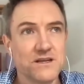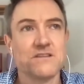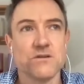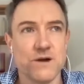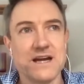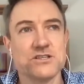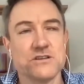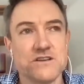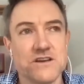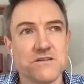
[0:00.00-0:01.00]

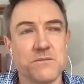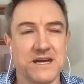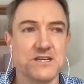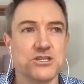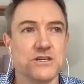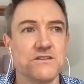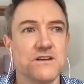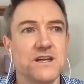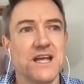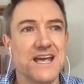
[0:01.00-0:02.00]
interactions as a patient
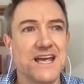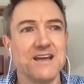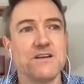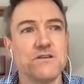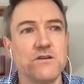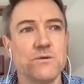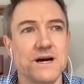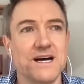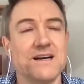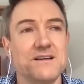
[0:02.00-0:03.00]
and you
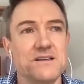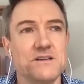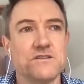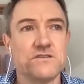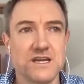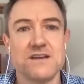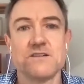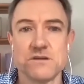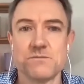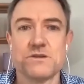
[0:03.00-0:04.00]
are
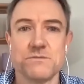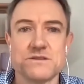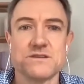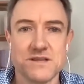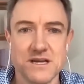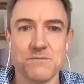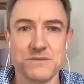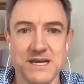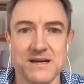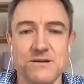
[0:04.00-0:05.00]
seeing symptoms
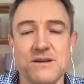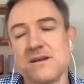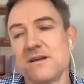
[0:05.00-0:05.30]
come down,